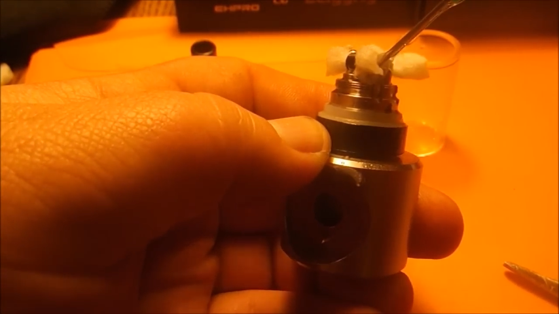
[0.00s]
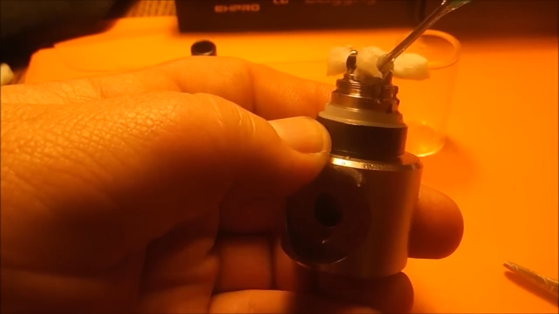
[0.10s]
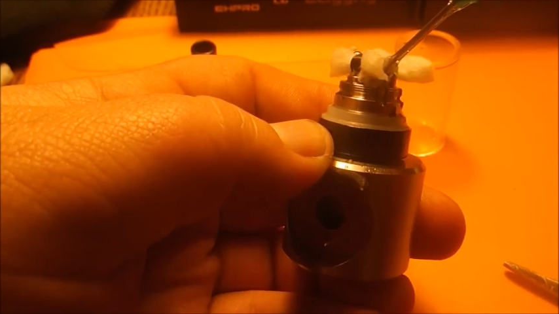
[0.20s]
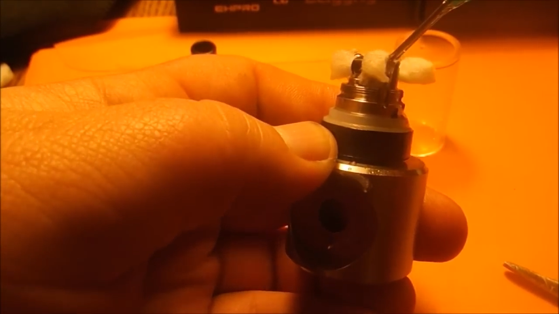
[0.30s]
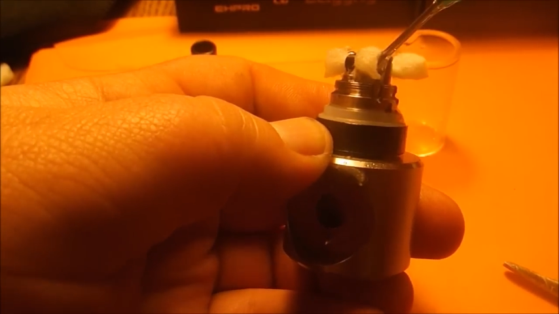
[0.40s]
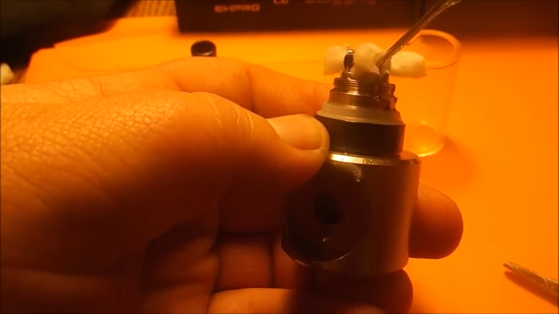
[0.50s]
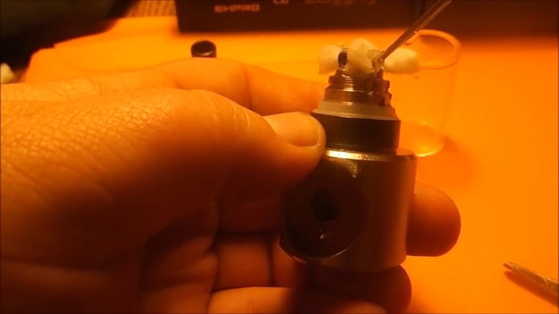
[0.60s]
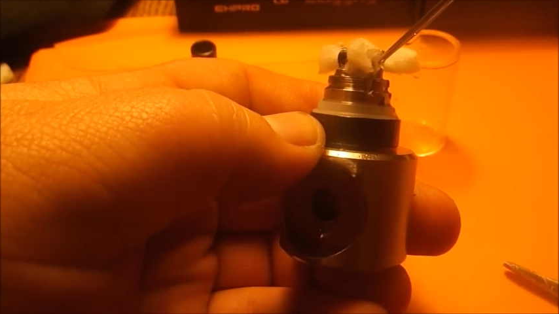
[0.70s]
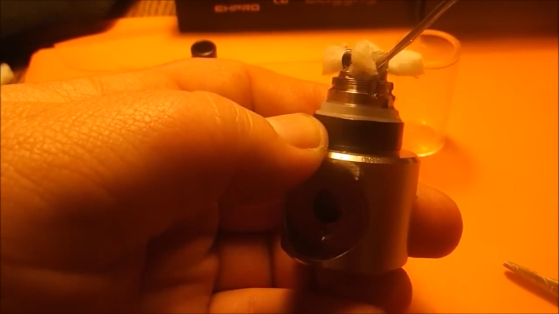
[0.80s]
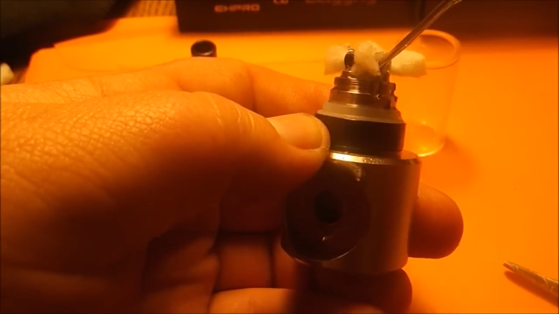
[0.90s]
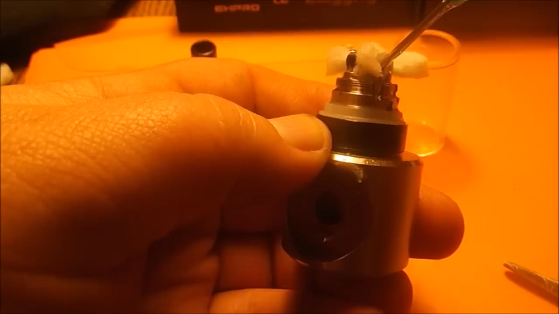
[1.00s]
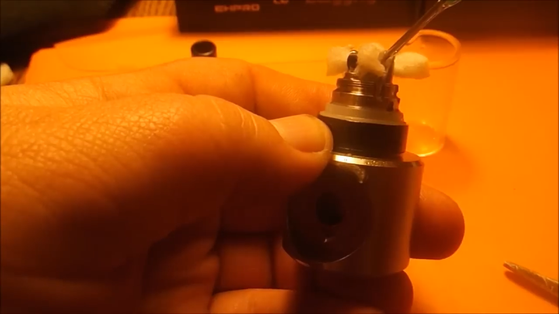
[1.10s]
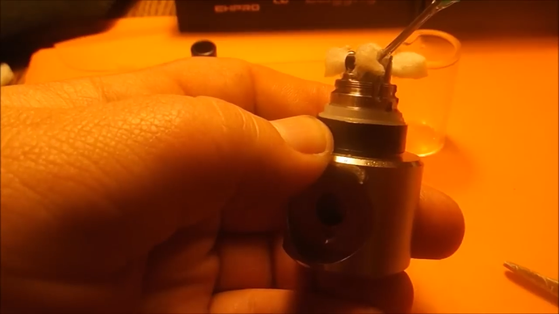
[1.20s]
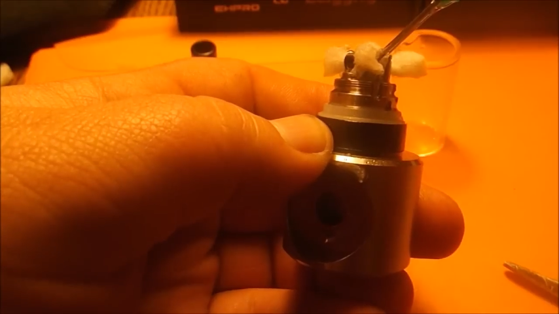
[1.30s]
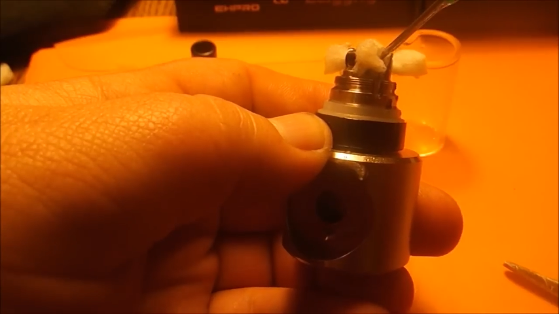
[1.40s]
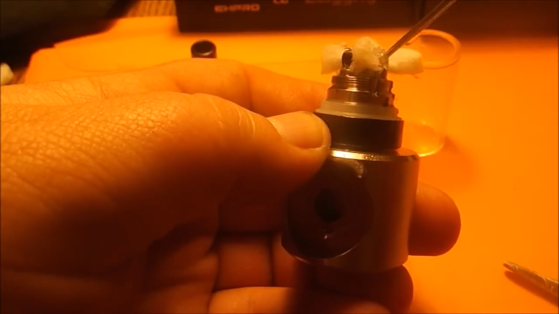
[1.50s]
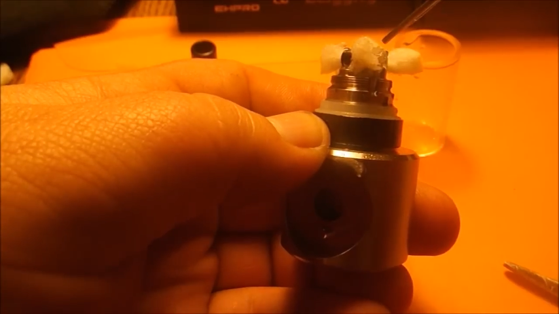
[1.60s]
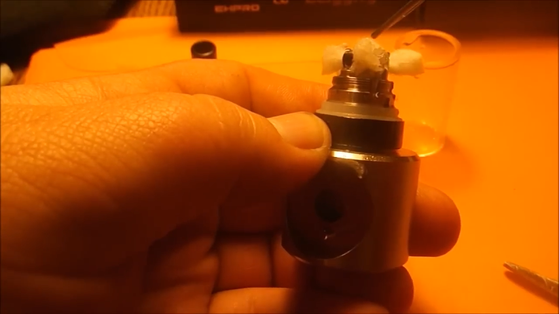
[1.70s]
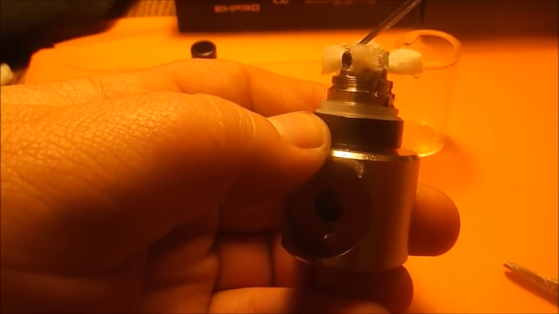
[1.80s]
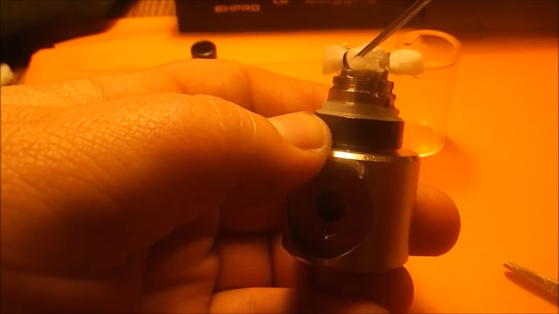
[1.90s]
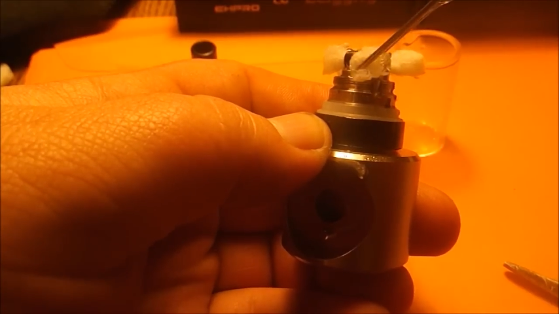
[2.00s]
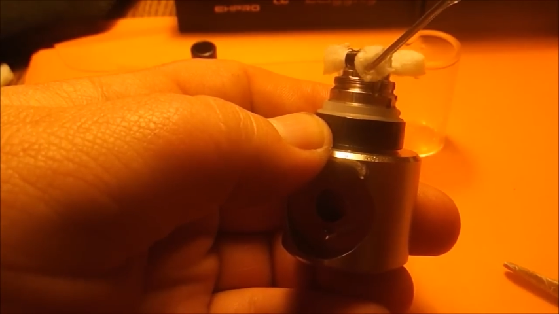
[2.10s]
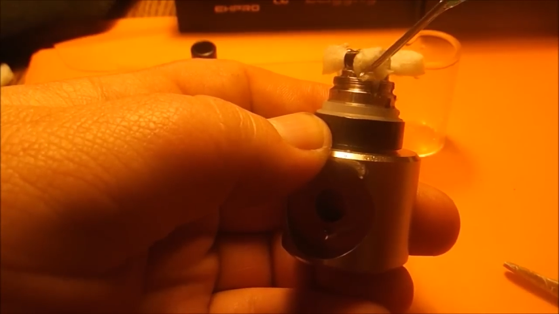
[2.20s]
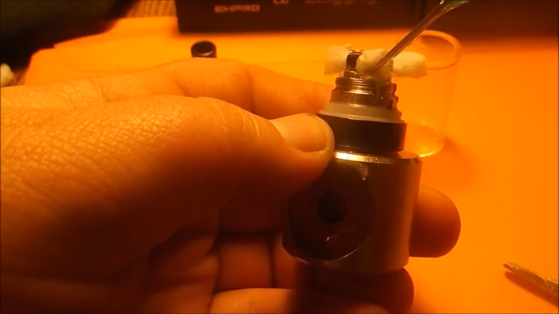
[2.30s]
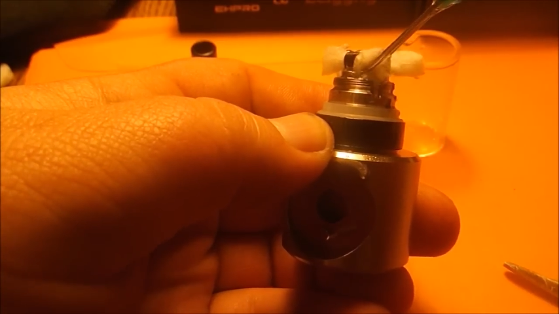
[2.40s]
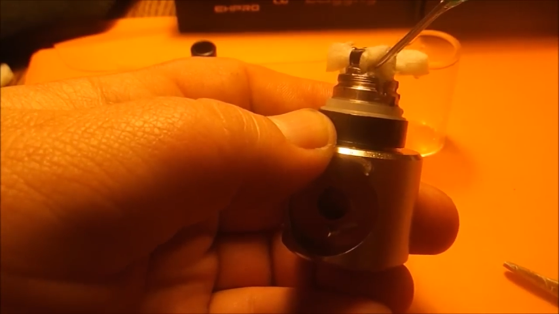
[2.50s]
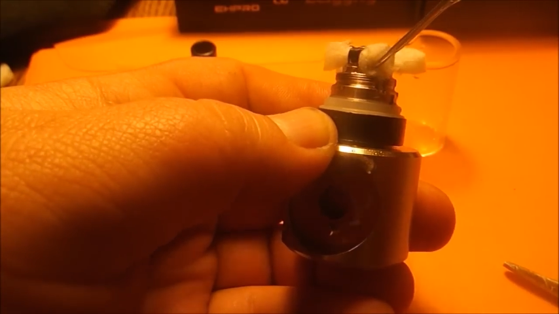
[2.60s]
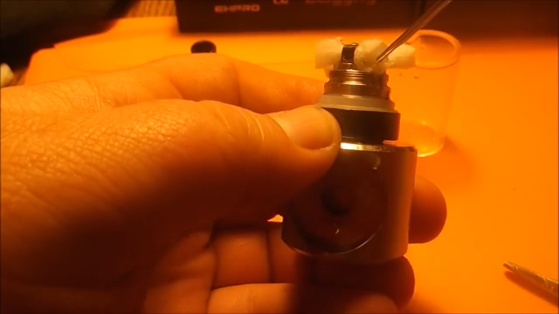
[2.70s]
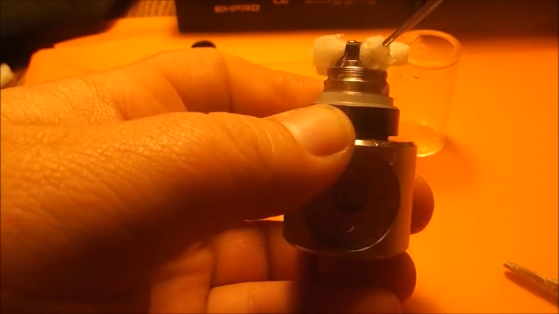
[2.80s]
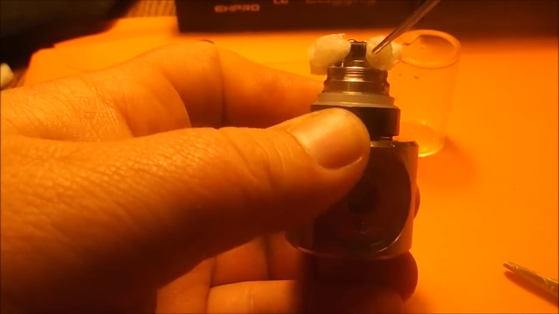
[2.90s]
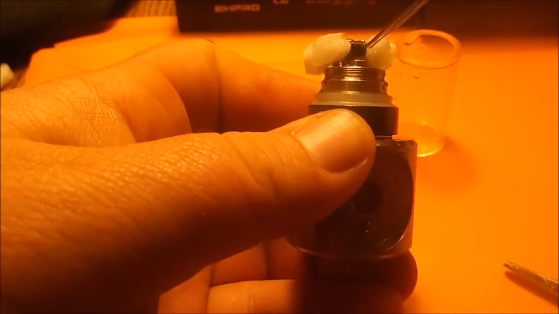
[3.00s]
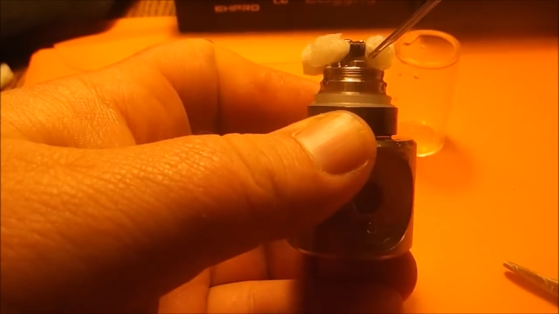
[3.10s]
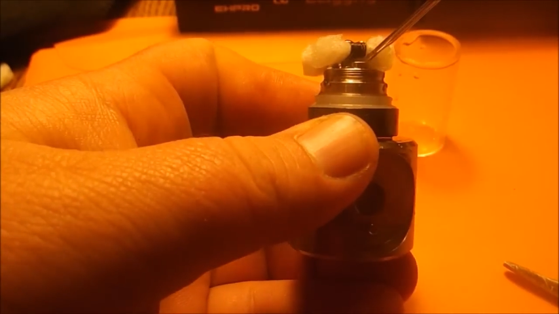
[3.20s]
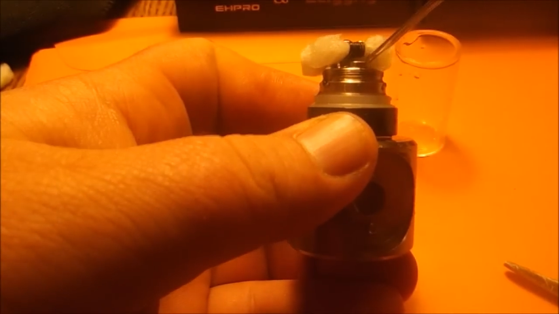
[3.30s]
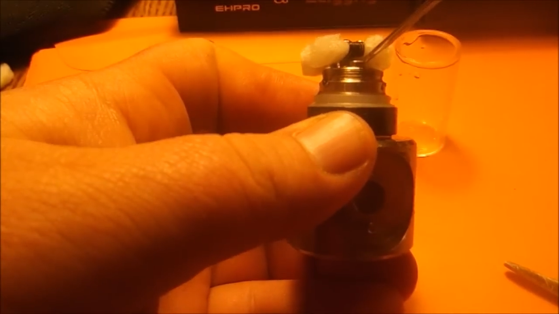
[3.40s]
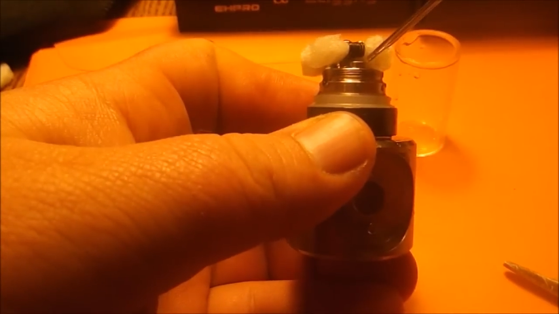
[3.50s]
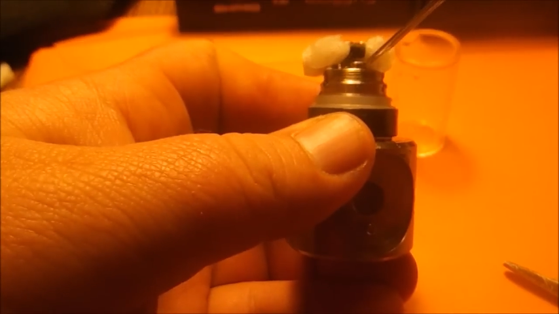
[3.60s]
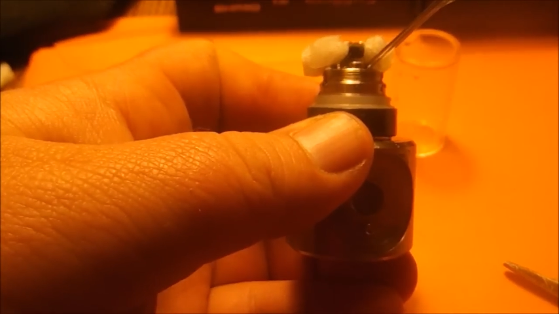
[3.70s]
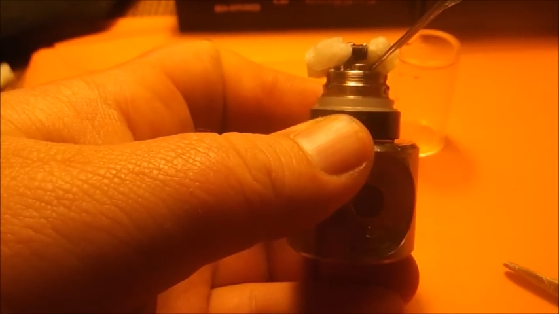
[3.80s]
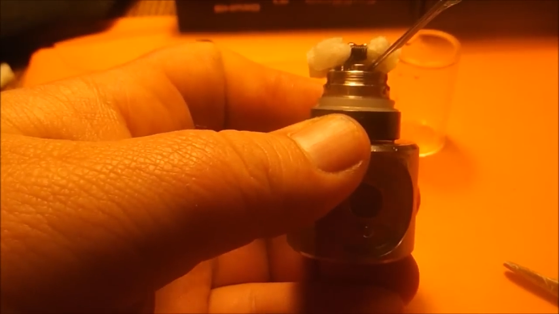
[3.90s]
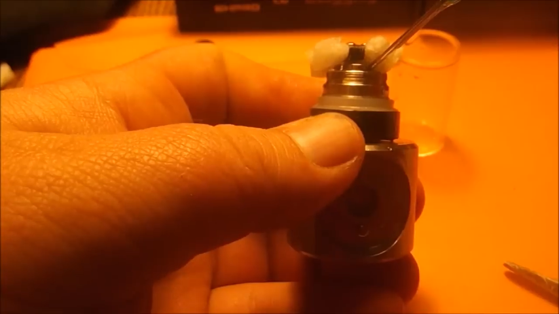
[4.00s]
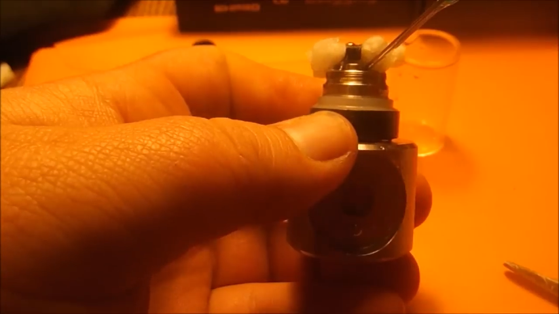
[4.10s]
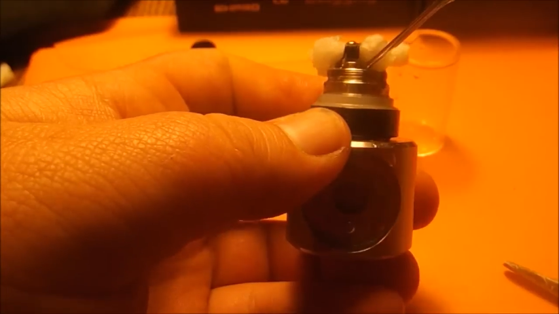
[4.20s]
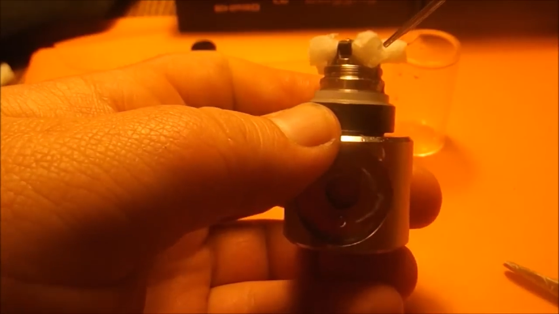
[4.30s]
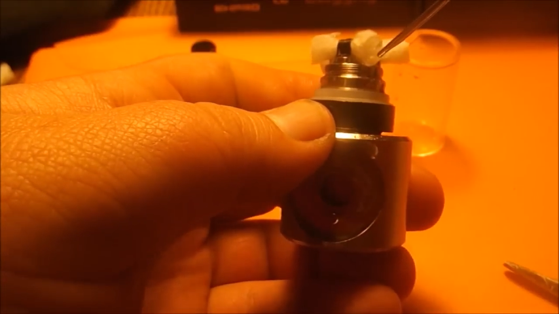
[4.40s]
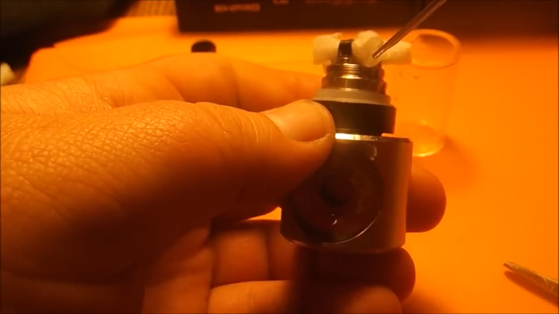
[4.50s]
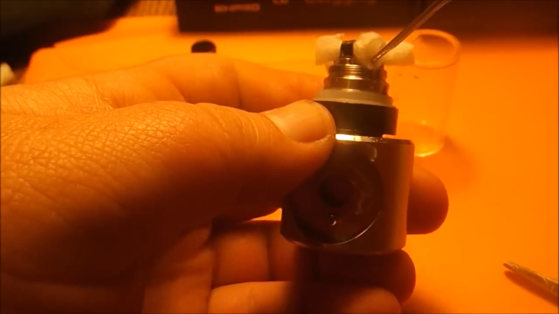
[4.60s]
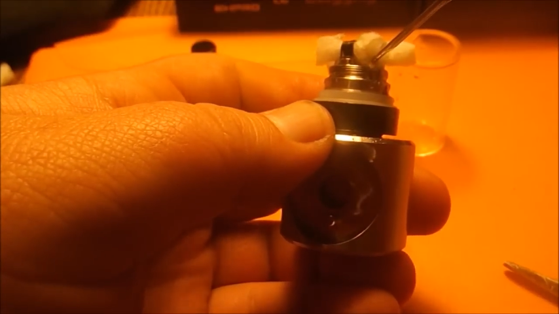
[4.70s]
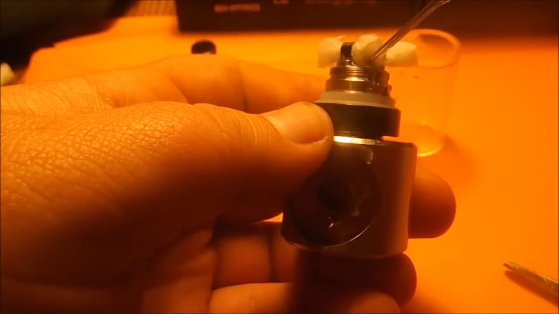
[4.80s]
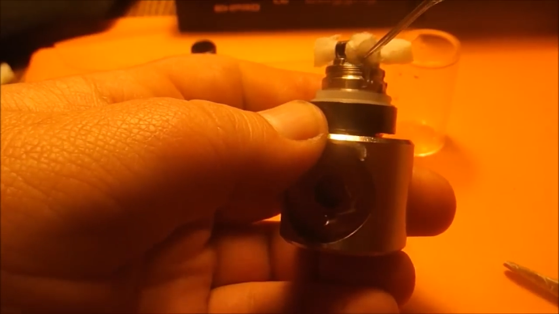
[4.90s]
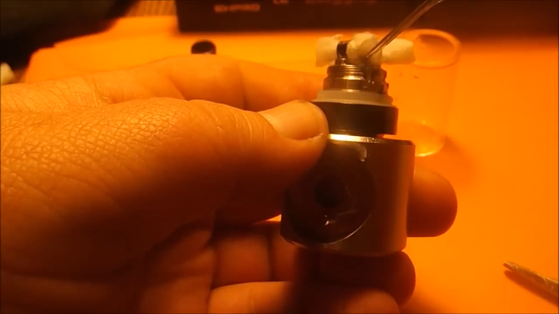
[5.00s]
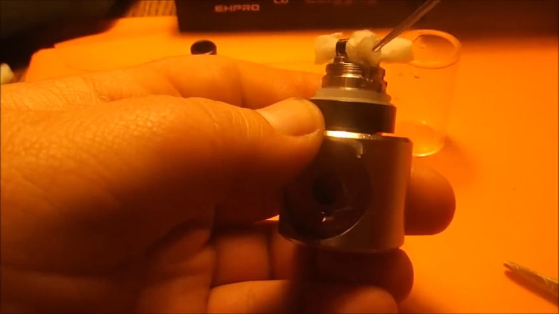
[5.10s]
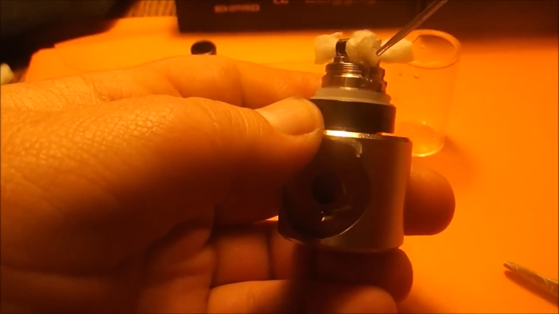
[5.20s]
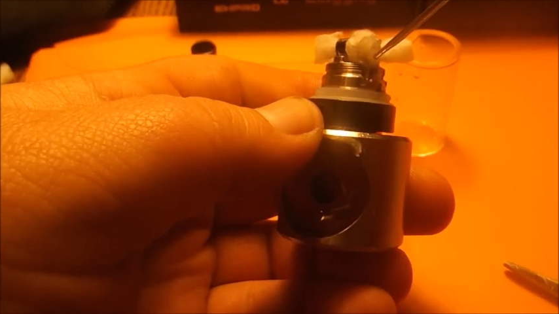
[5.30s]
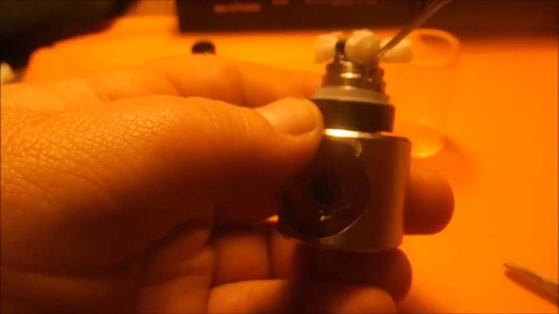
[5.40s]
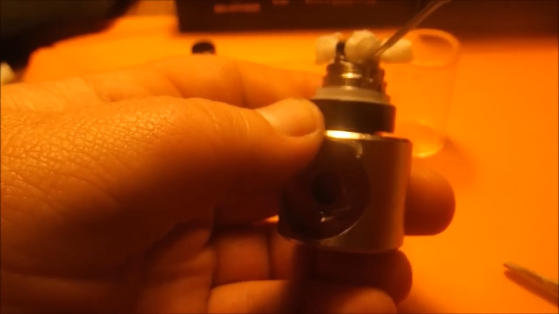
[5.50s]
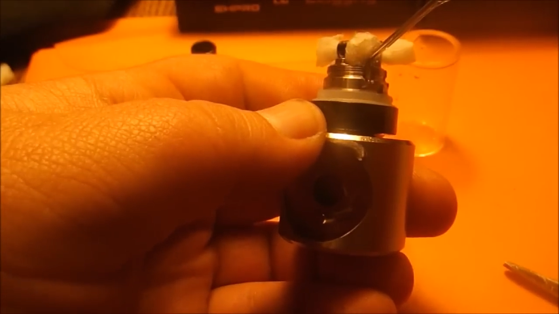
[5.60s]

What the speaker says: [unreadable: no face in view]